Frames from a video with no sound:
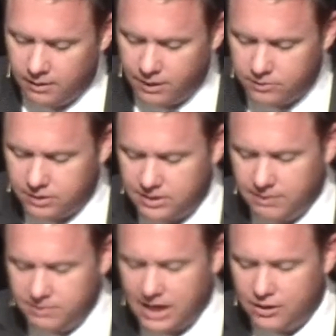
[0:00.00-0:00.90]
There's the
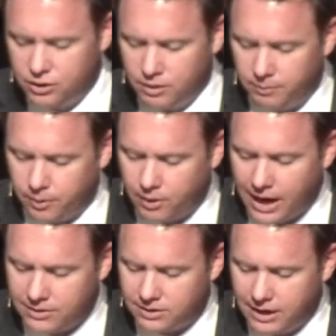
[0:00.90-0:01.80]
temptation of
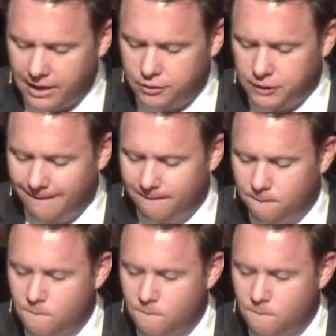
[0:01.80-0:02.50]
procrastination.